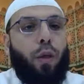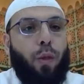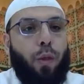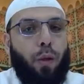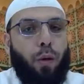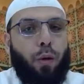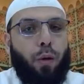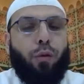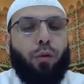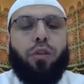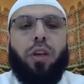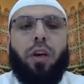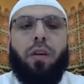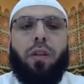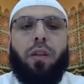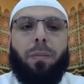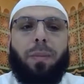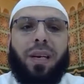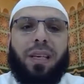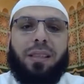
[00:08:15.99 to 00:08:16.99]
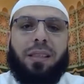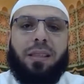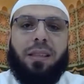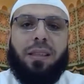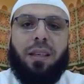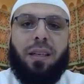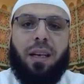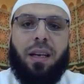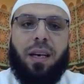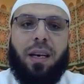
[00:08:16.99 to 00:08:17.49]
those are the best
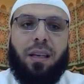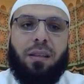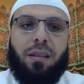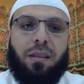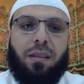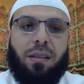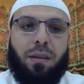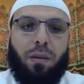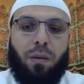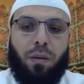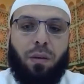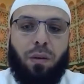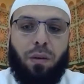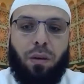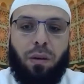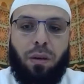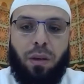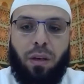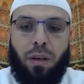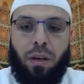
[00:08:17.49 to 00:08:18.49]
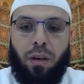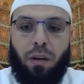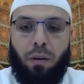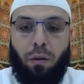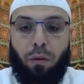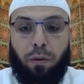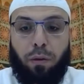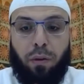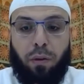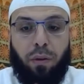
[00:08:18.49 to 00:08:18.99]
nights all
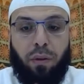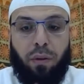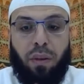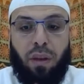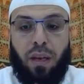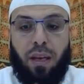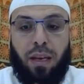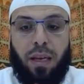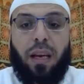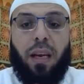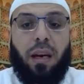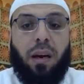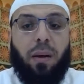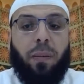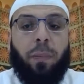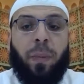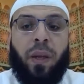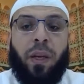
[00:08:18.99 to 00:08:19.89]
over the year.